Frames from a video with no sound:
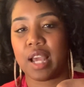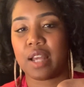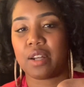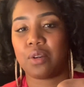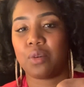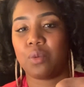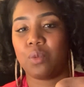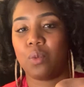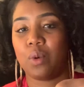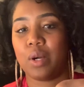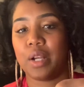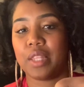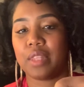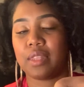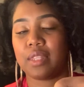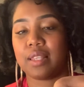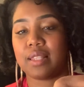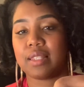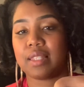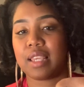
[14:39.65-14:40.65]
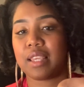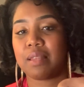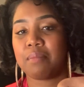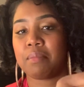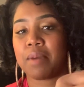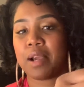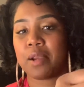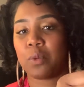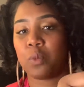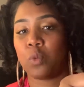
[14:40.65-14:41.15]
I don't want this in
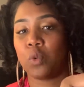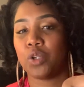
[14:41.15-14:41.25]
my